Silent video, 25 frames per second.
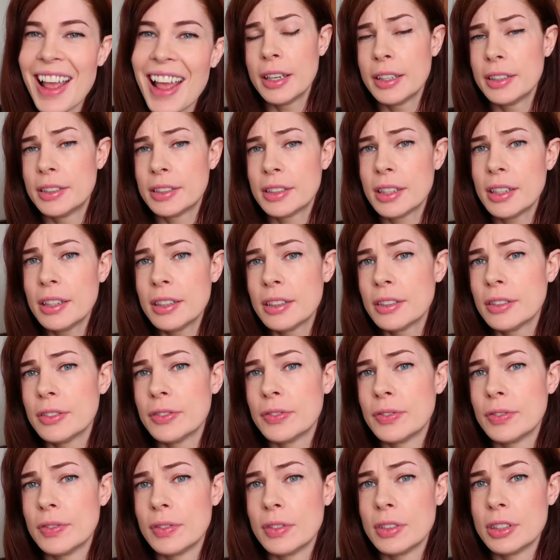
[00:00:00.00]
I'd kind
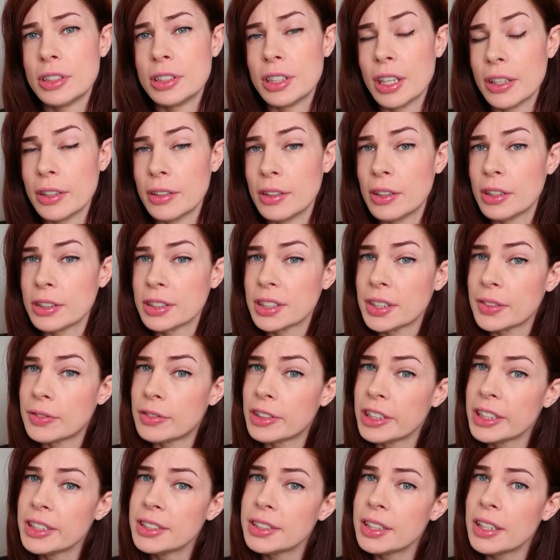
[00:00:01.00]
of done lots
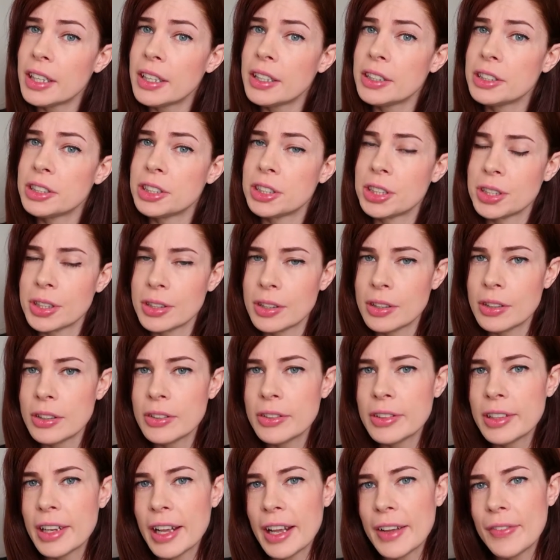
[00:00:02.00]
of research
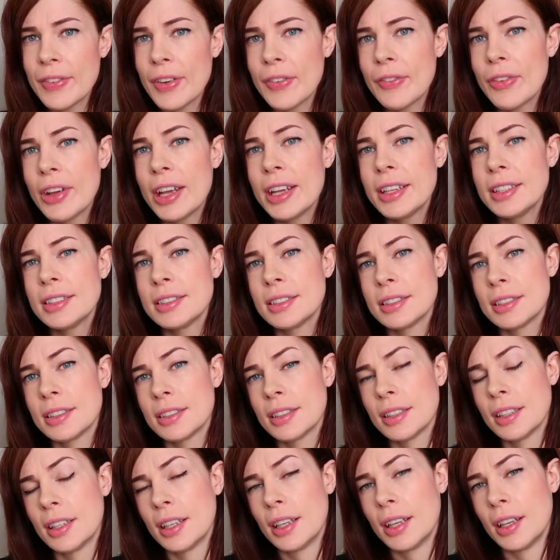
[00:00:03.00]
on
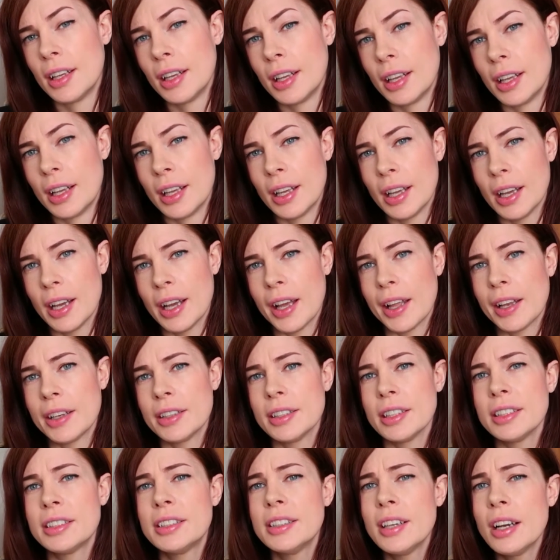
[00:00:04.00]
FFS,
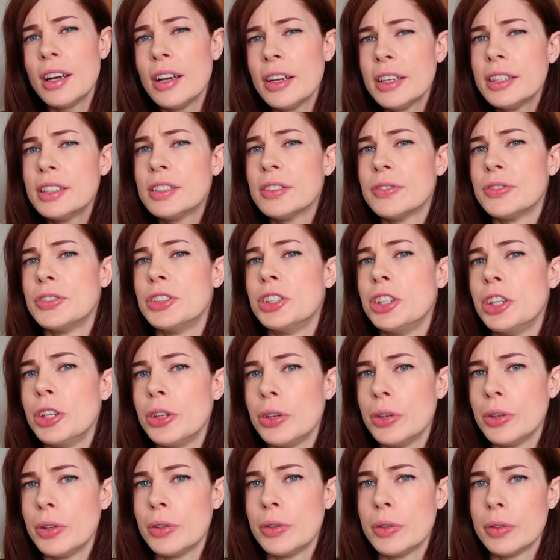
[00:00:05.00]
and I kind of
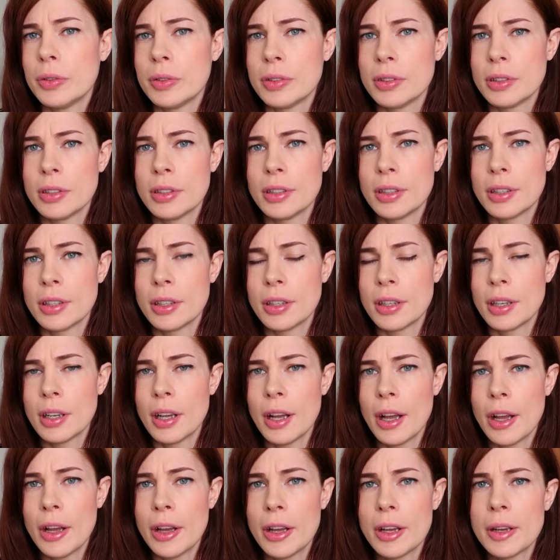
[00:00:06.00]
knew
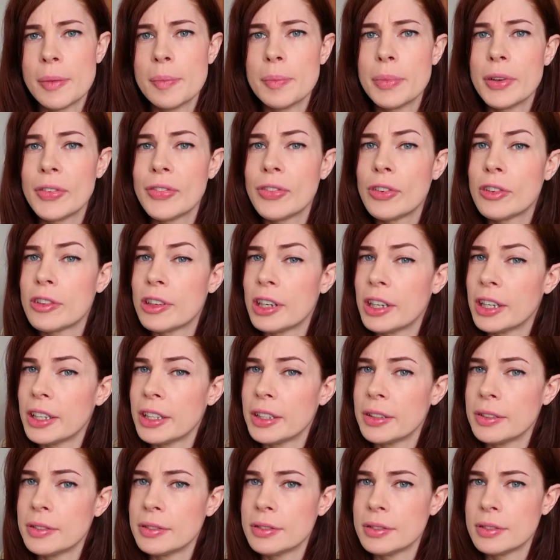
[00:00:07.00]
before
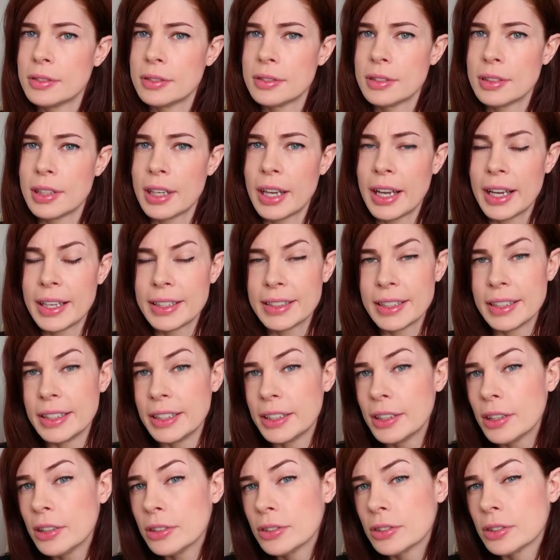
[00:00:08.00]
I had
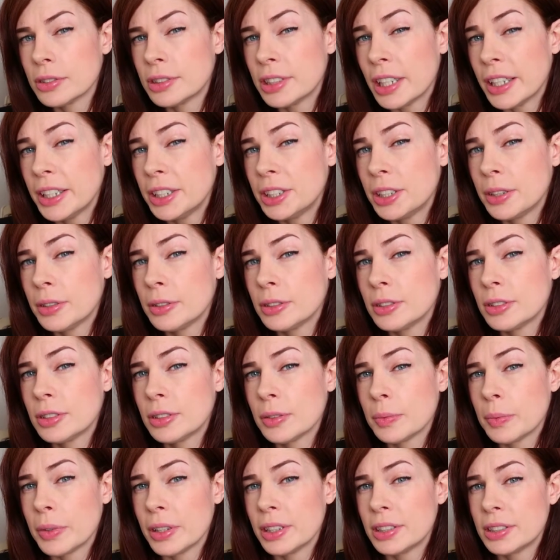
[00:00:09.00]
any
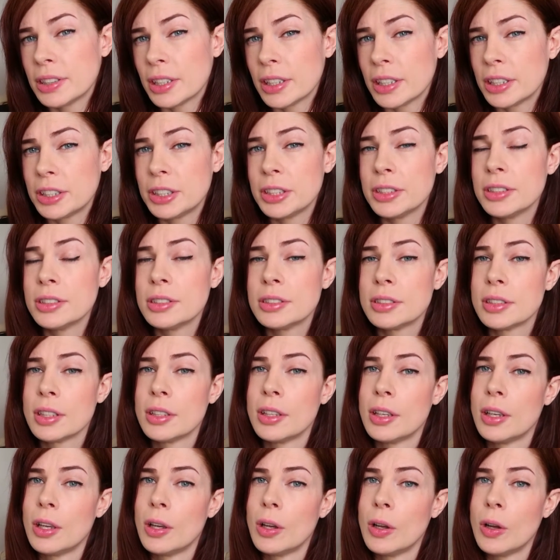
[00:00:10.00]
consultations with surgeons
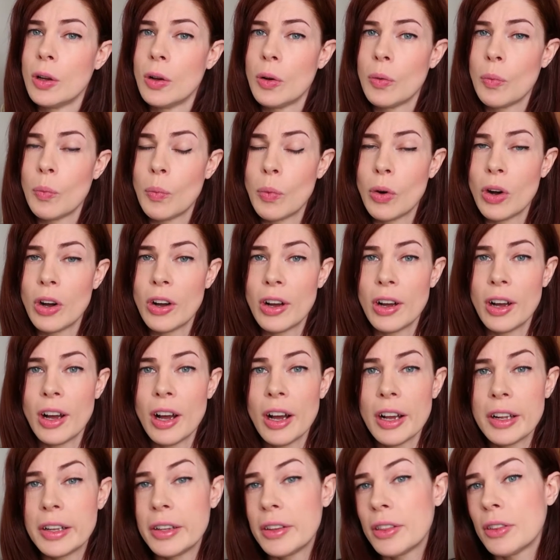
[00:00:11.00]
what
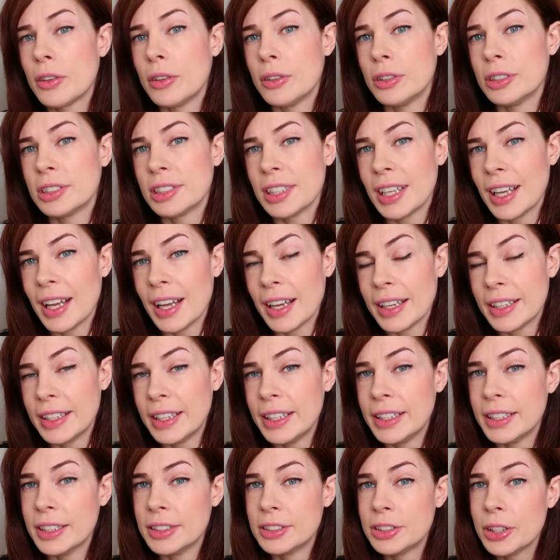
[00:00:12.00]
I thought I
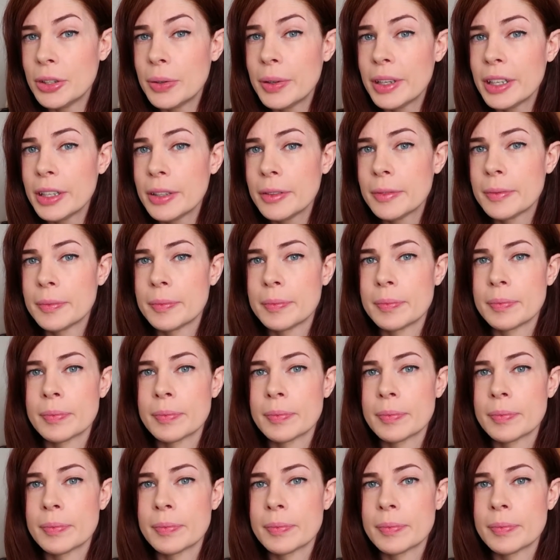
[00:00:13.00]
needed doing.